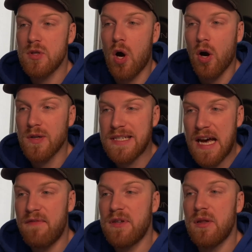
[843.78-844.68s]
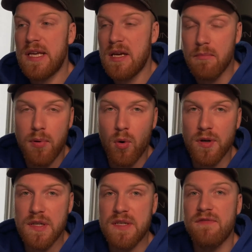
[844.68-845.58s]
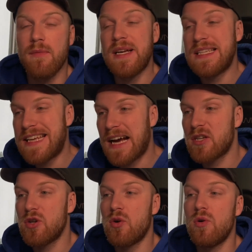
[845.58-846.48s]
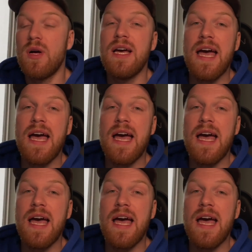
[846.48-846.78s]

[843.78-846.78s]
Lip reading: are definitely important from a technical